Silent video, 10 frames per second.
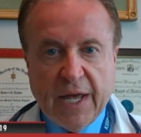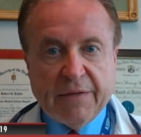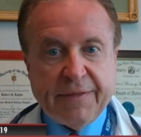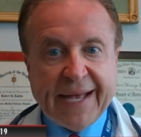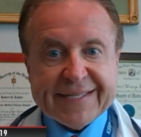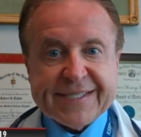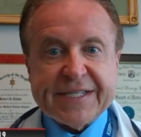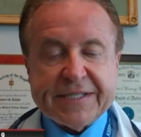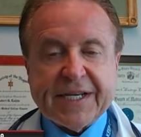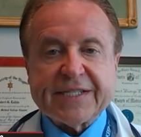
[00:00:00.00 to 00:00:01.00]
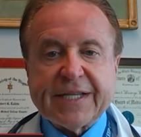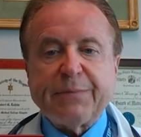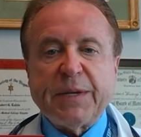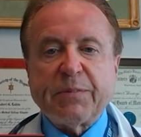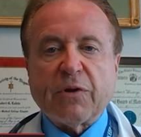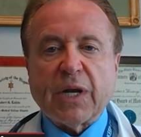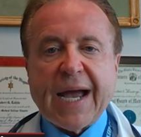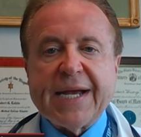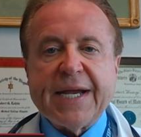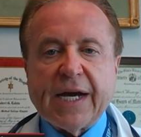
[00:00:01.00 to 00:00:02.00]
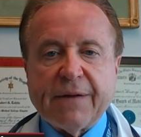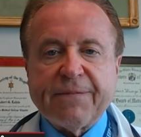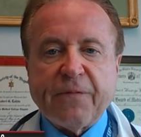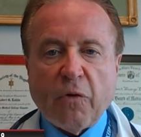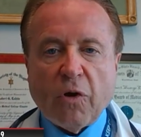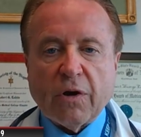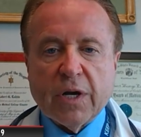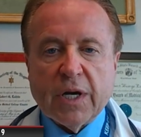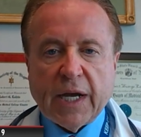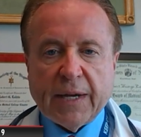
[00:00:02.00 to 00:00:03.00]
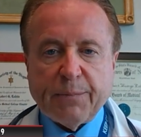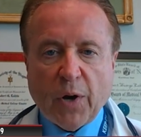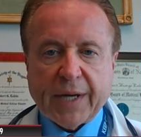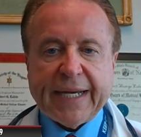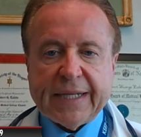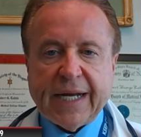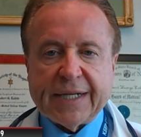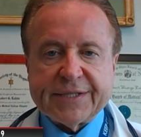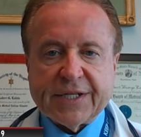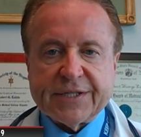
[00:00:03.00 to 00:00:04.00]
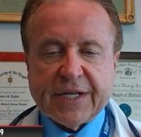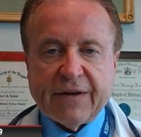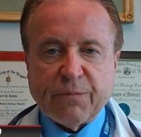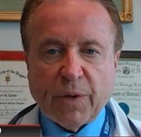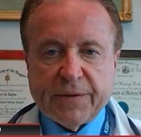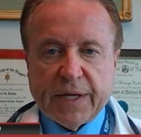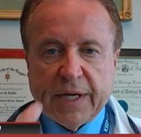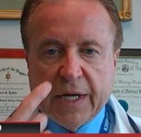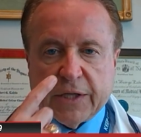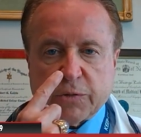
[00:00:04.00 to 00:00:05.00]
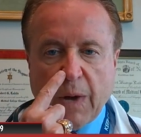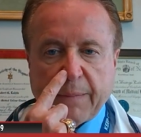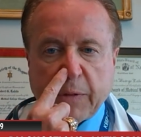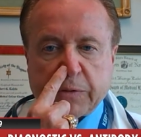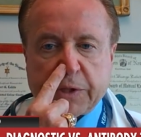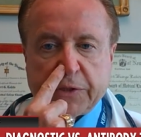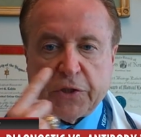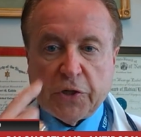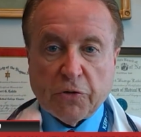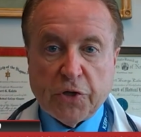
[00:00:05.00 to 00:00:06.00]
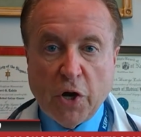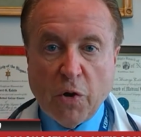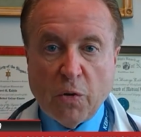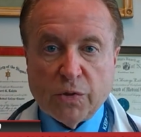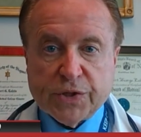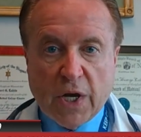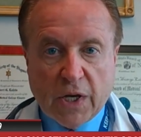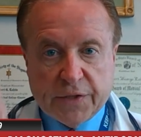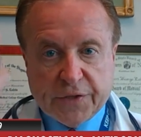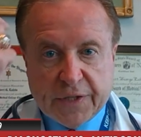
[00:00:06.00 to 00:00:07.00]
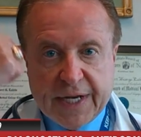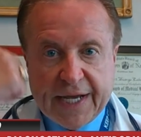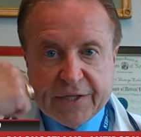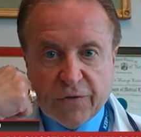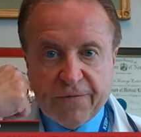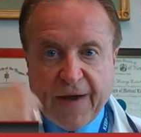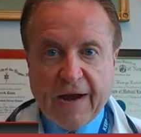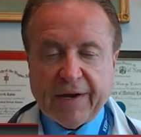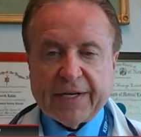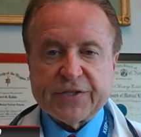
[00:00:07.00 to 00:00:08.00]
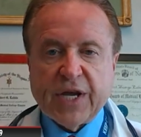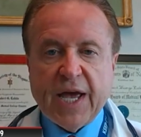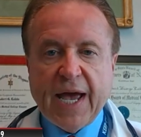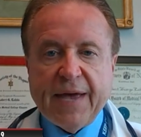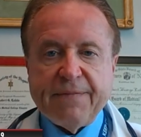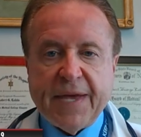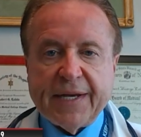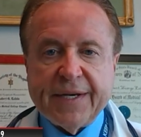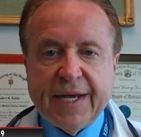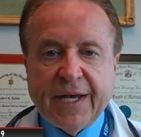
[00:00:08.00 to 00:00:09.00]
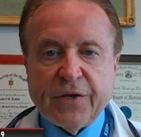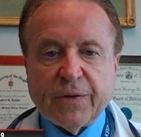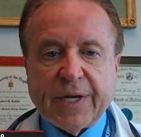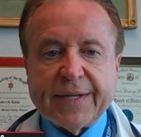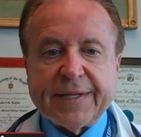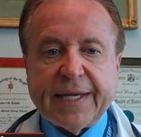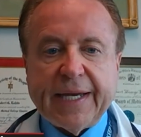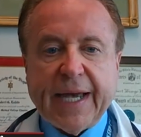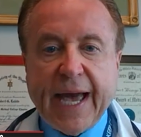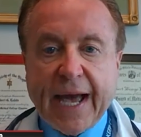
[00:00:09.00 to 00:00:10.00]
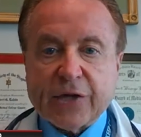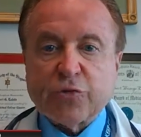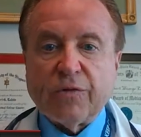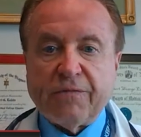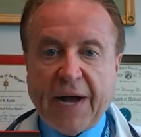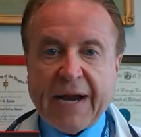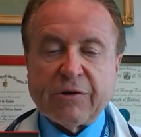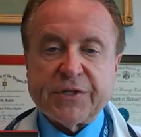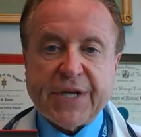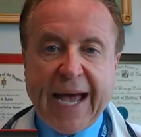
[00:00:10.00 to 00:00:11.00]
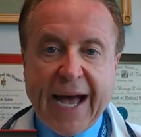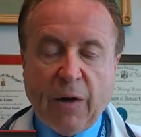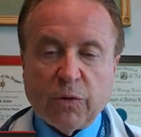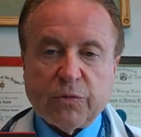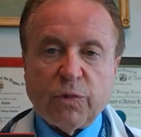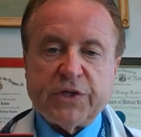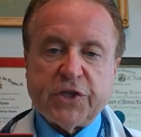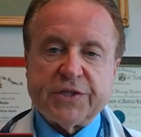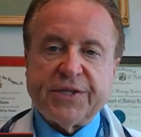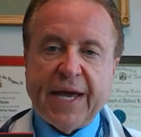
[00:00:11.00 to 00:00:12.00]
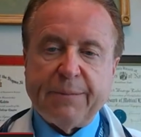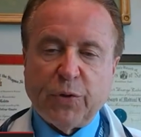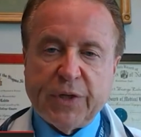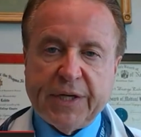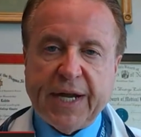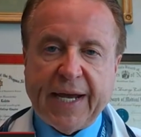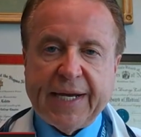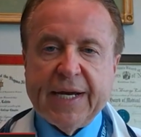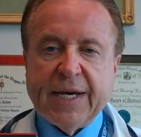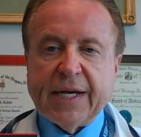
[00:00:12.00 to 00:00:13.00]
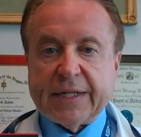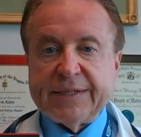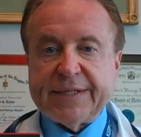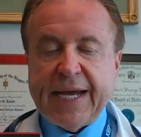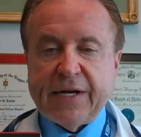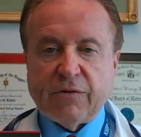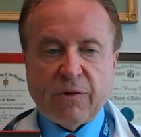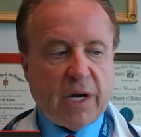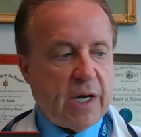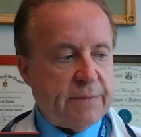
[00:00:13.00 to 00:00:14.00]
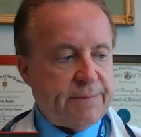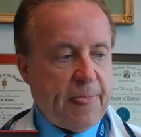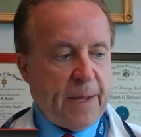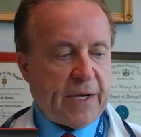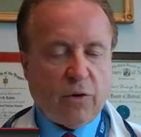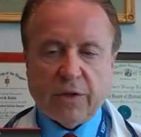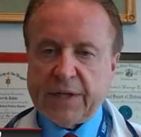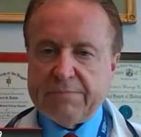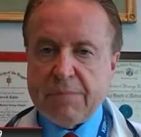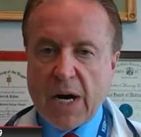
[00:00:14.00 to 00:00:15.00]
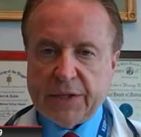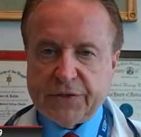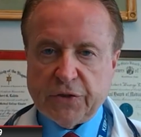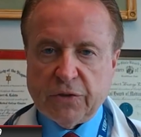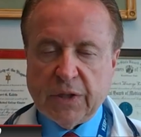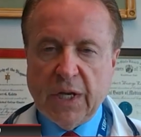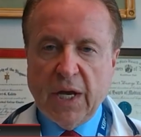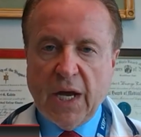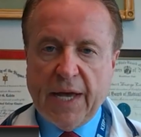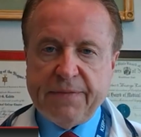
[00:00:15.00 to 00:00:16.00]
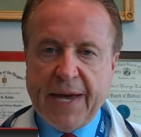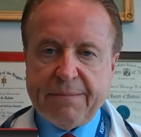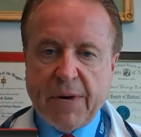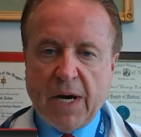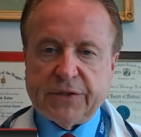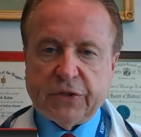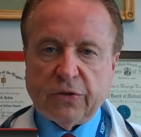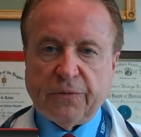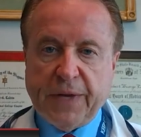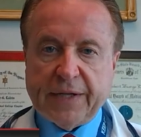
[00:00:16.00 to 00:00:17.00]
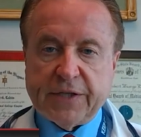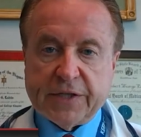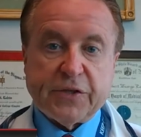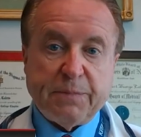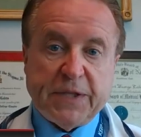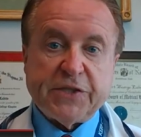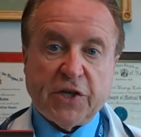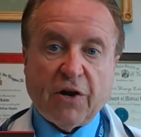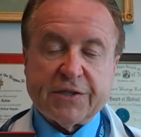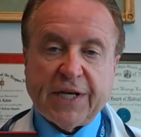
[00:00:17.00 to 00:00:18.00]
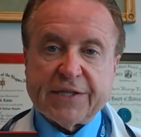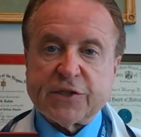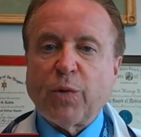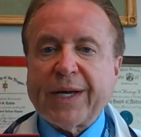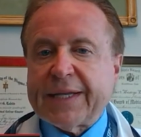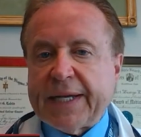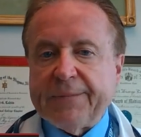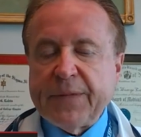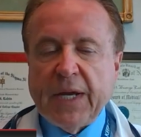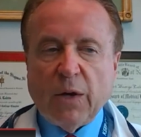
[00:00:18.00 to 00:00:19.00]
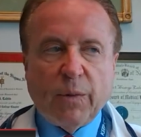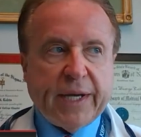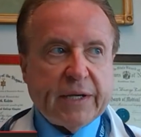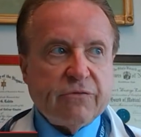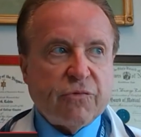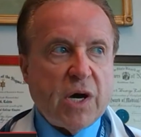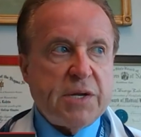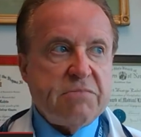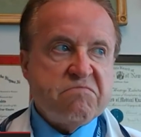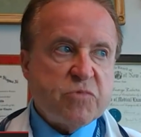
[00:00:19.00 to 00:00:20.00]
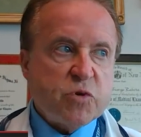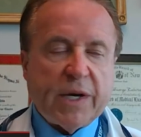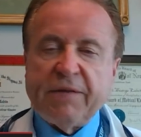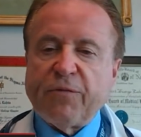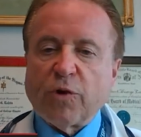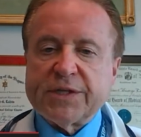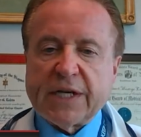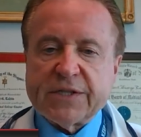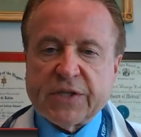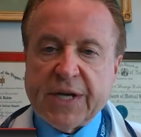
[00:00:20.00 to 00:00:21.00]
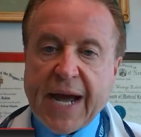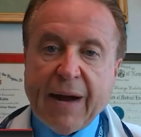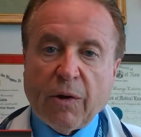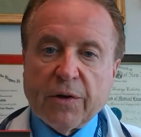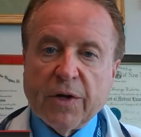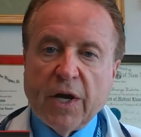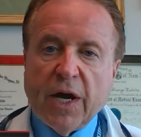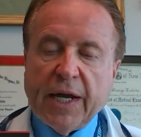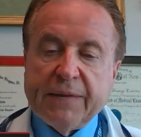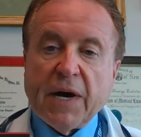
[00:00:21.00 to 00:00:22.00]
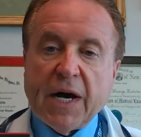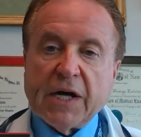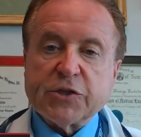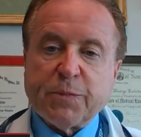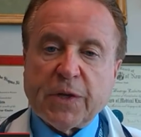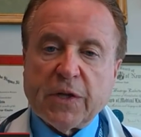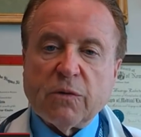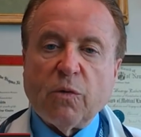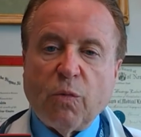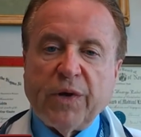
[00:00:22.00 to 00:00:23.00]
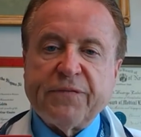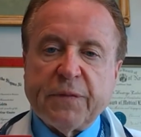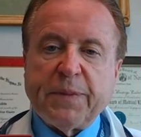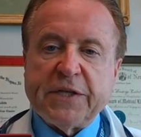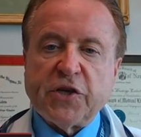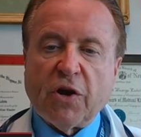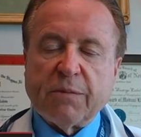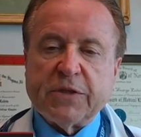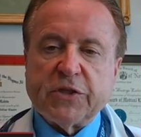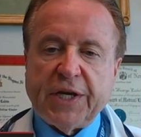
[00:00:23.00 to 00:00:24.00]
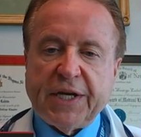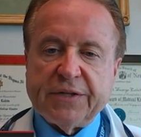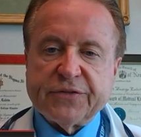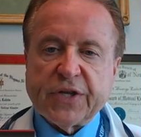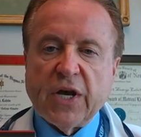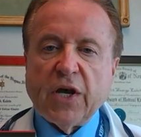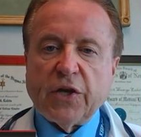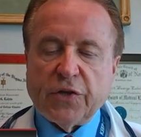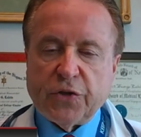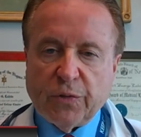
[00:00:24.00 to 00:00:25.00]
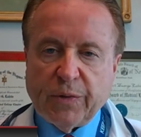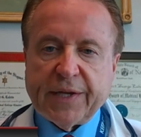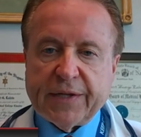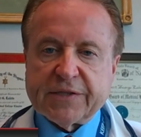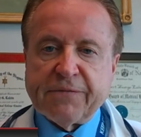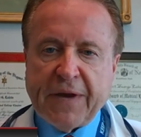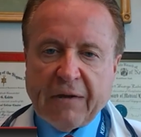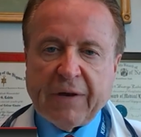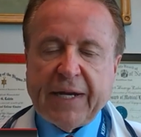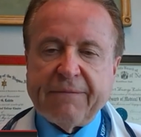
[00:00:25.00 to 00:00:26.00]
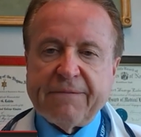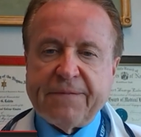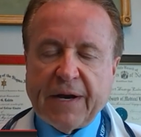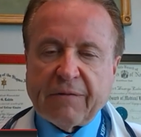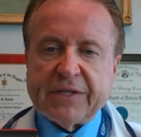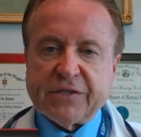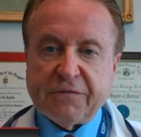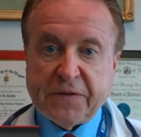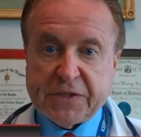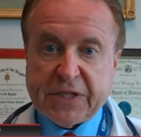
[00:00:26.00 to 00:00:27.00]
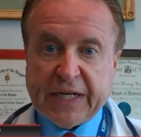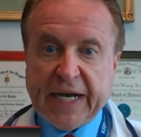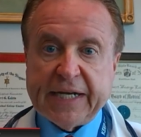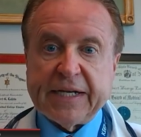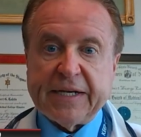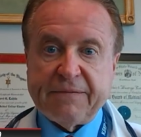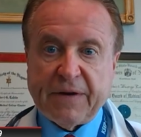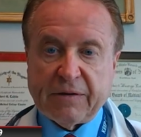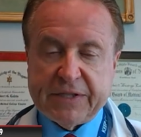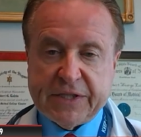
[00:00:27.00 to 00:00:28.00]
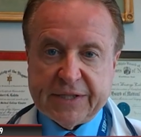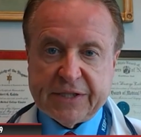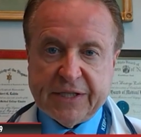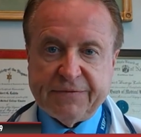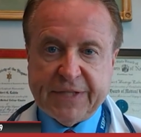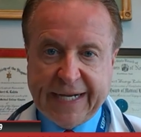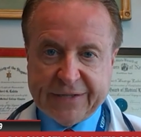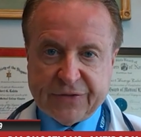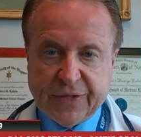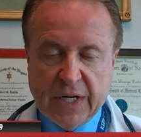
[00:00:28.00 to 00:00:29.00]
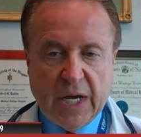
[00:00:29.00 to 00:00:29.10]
That's the test that people are lining up for in parking lots and stuff, where the swab goes into your nose, into the nasopharynx, and then you get the actual virus out, which is then put in a container, um, I call it a module, and that module then does the P C R test quickly. We can run twenty-four tests an hour in the hospital with the P C R machines doing this very, very sophisticated and very sensitive test.